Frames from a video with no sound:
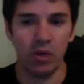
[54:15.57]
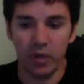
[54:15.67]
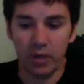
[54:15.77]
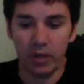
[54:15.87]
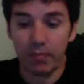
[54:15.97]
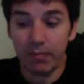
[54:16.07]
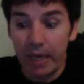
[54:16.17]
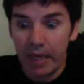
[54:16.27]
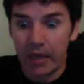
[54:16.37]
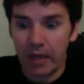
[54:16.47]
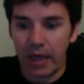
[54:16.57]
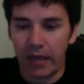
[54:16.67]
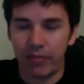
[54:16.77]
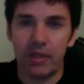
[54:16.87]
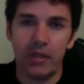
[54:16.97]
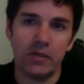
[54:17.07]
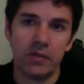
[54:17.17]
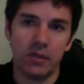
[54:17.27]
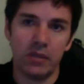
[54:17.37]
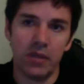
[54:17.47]
can make out
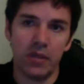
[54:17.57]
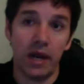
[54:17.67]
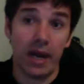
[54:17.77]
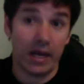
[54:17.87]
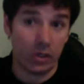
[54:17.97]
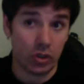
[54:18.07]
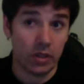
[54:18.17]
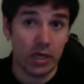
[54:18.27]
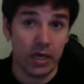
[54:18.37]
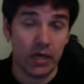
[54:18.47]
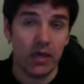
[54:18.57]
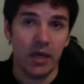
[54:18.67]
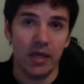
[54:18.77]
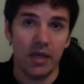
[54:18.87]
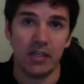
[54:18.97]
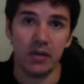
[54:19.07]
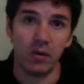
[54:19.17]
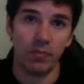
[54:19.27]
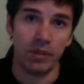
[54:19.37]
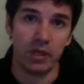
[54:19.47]
things that aren't actually there, and that's
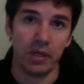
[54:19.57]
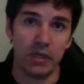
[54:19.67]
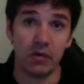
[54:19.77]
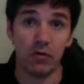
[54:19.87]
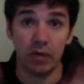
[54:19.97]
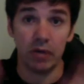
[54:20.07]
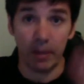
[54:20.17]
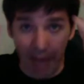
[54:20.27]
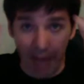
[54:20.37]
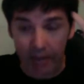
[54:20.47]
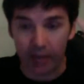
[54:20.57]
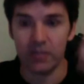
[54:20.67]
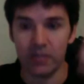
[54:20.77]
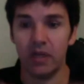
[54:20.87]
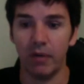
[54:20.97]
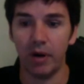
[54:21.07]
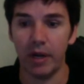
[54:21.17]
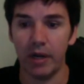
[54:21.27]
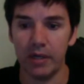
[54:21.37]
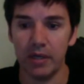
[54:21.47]
our ability to create patterns in our
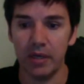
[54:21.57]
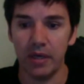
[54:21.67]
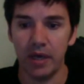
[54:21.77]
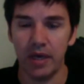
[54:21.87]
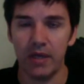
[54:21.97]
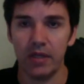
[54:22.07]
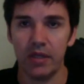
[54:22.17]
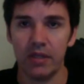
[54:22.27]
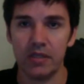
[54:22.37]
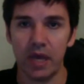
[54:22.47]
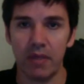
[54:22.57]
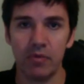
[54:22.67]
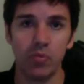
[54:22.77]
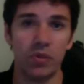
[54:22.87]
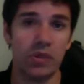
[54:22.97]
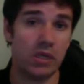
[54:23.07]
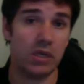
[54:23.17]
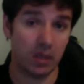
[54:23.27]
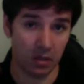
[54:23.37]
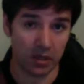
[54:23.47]
brain. And the same as
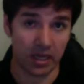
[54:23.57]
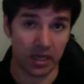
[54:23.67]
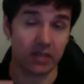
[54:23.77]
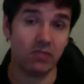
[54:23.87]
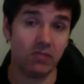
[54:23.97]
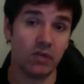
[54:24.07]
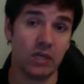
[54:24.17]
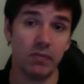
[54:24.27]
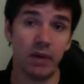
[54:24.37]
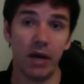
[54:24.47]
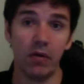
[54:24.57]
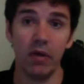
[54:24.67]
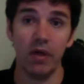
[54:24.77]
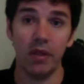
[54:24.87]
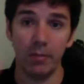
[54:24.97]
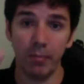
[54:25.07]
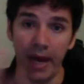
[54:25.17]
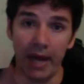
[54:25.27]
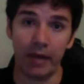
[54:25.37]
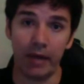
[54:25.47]
within the text of an email, the
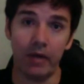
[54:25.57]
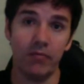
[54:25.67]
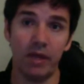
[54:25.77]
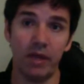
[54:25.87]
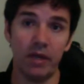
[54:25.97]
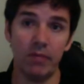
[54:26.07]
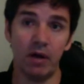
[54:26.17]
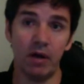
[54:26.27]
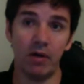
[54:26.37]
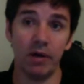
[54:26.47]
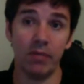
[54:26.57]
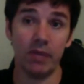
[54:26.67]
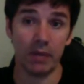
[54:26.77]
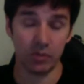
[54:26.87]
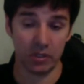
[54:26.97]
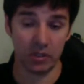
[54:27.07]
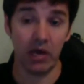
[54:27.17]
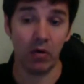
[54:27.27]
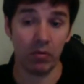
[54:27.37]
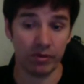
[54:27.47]
pattern of that email, they'll be able to
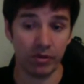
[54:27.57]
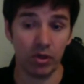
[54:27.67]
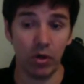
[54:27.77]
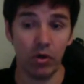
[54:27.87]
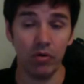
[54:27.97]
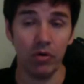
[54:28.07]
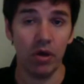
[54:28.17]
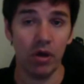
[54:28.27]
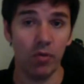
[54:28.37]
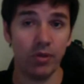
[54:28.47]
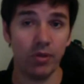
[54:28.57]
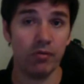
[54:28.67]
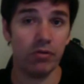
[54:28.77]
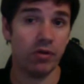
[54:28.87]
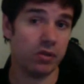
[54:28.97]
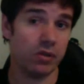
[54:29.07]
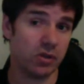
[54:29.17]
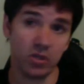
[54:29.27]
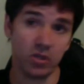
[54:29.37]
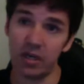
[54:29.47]
tell the tone, or whether or not this is
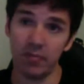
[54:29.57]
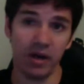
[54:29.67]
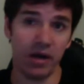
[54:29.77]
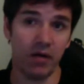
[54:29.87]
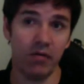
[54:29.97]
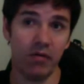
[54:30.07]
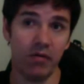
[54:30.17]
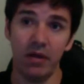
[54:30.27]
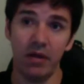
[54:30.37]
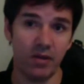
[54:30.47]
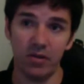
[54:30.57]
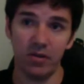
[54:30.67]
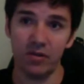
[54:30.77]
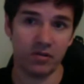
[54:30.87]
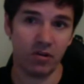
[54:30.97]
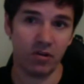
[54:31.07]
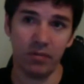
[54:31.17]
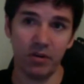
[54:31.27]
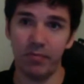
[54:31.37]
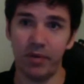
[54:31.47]
just an email that you just
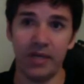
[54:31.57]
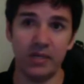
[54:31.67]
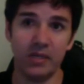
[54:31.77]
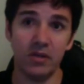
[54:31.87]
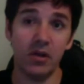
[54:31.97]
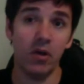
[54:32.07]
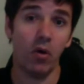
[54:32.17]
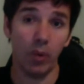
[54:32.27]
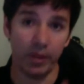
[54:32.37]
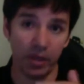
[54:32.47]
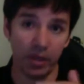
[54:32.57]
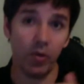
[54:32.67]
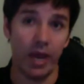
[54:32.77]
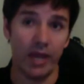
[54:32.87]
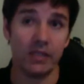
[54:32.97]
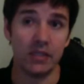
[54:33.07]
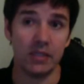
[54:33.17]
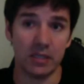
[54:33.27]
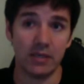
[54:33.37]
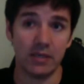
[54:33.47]
copied and pasted, or whether you answered
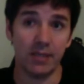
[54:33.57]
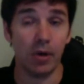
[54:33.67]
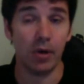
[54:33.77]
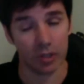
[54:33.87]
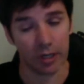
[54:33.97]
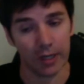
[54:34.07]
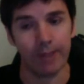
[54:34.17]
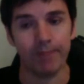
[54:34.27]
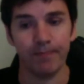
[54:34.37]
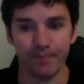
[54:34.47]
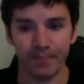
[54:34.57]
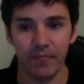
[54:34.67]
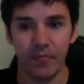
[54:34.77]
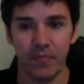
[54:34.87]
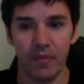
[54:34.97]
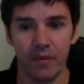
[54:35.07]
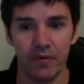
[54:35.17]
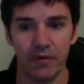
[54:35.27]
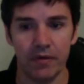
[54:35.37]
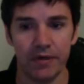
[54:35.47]
this personally.
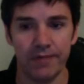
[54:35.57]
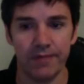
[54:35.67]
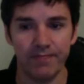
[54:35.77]
Okay.